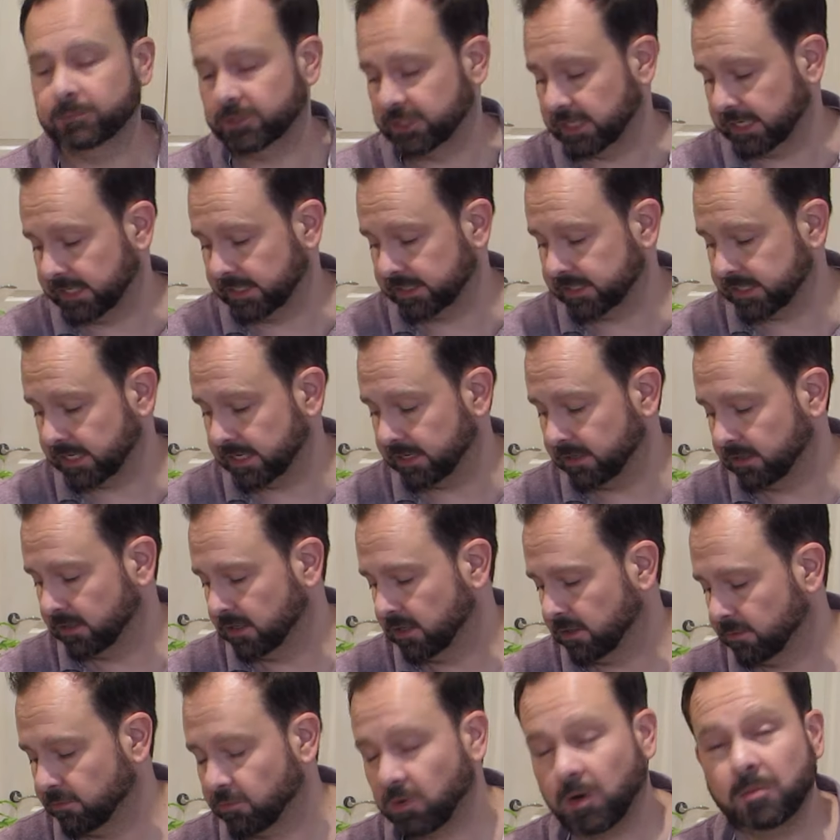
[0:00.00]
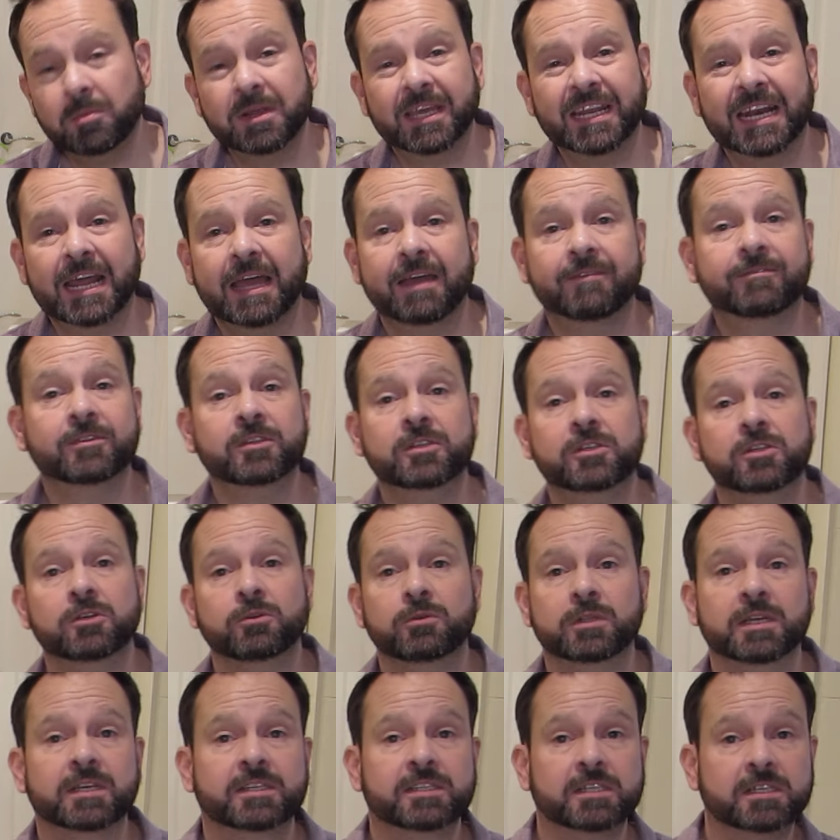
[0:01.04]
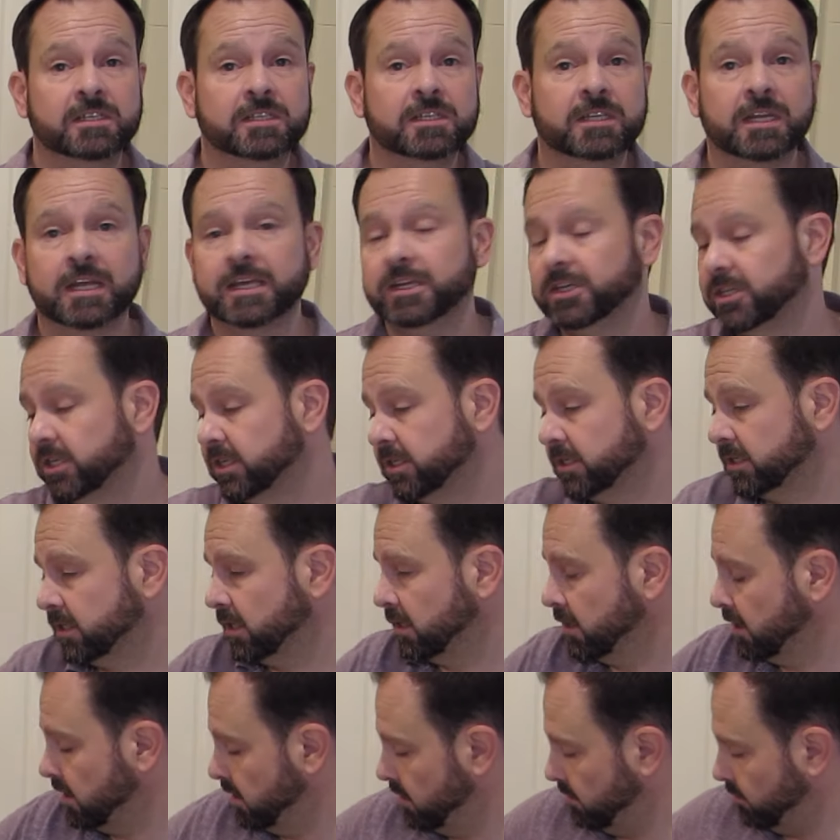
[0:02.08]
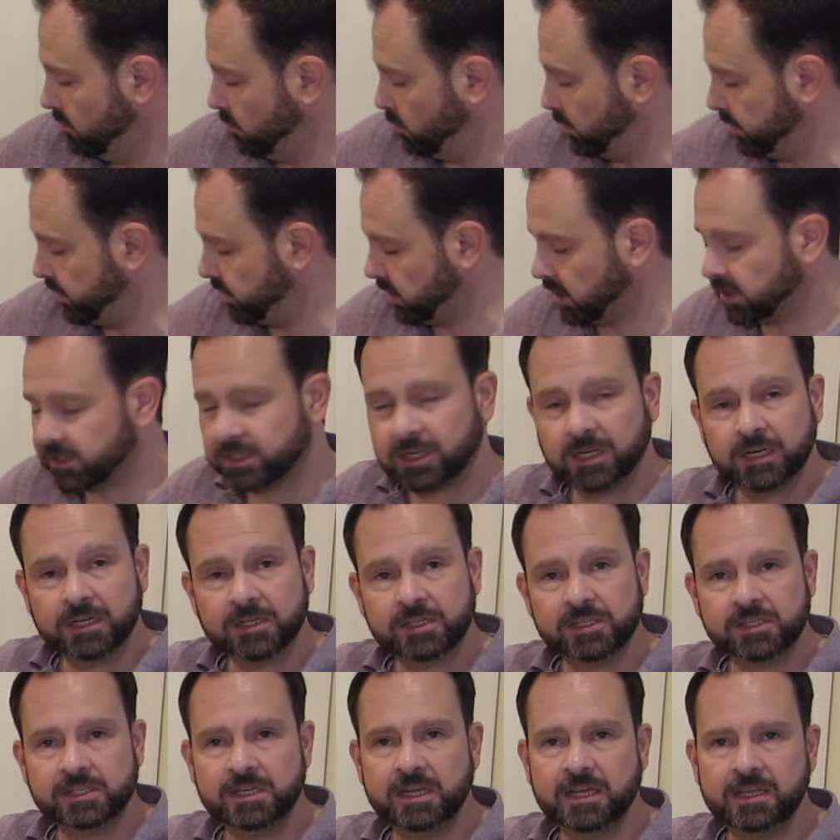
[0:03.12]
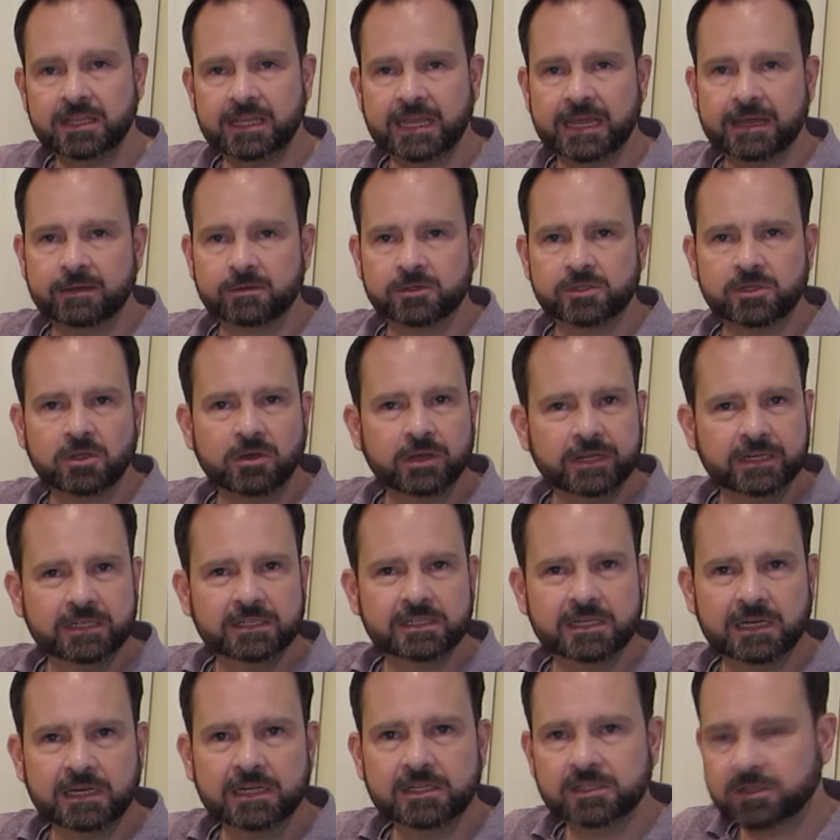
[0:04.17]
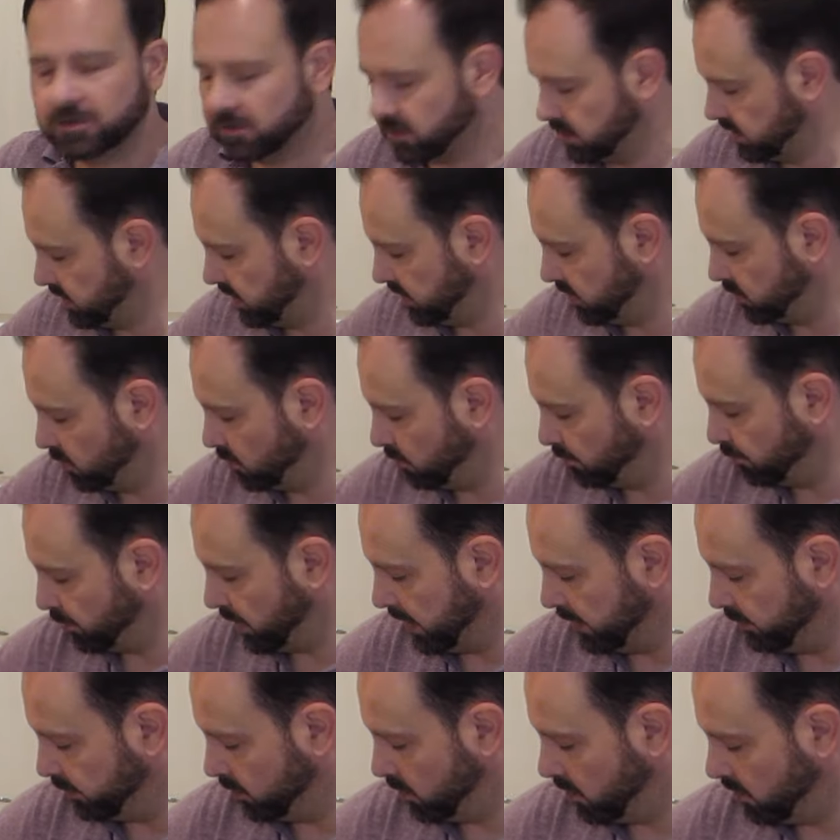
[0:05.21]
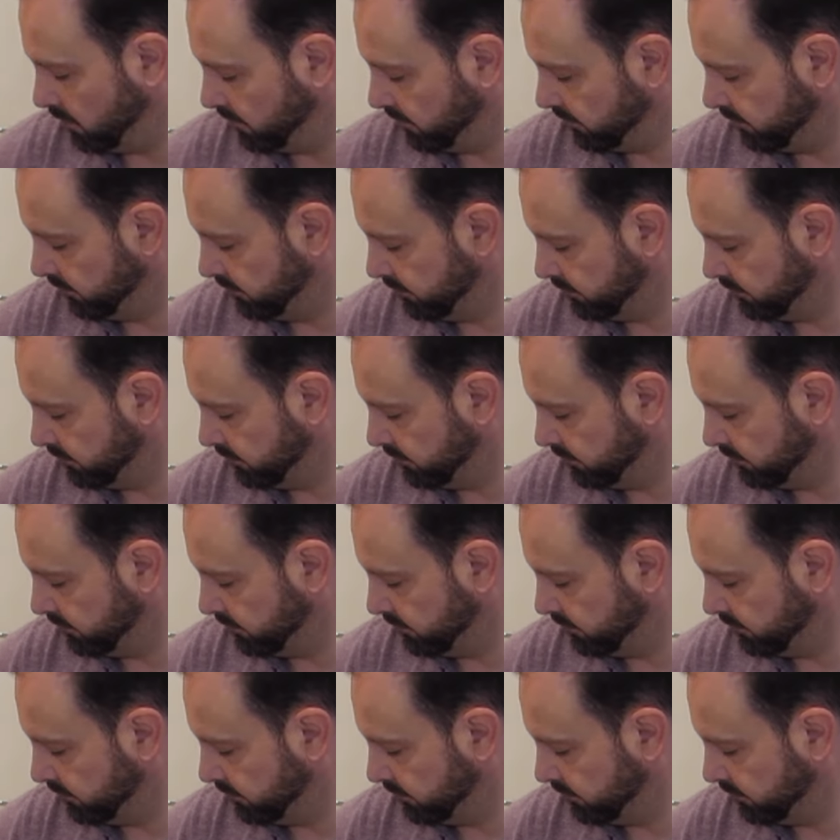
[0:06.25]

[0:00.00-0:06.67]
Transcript: shanks in. Probably going to have to do this in stages, but we're just going to sear the outside until it's nicely sort of browned off.